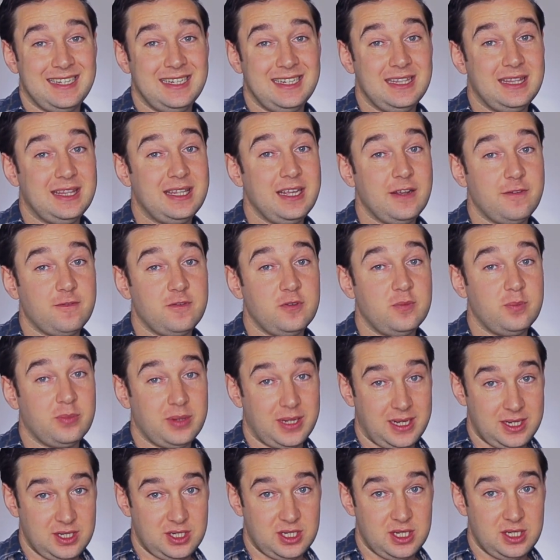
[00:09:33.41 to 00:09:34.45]
in different
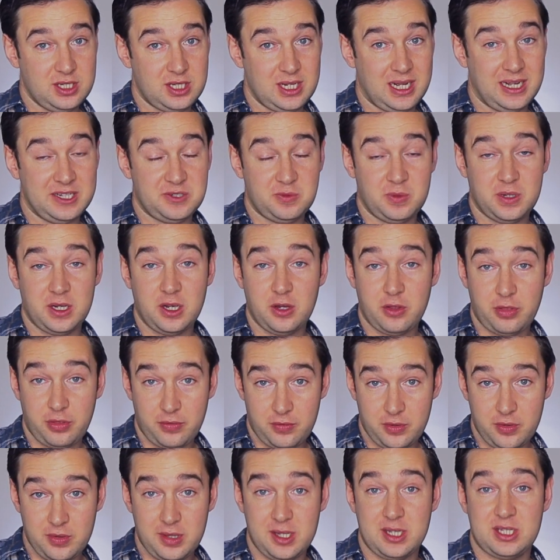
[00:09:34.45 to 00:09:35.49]
places as we go
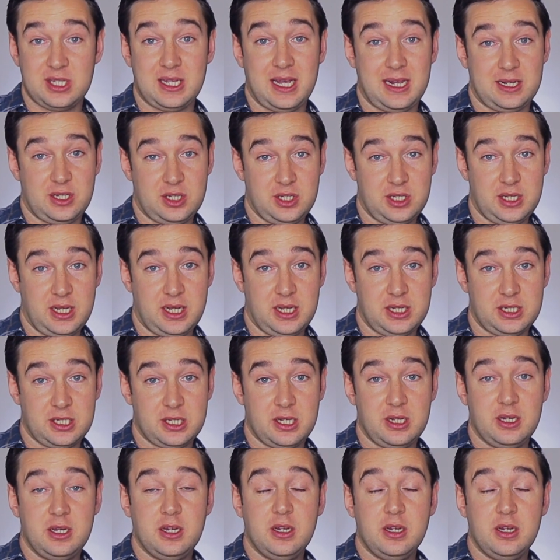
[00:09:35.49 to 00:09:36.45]
through this exercise.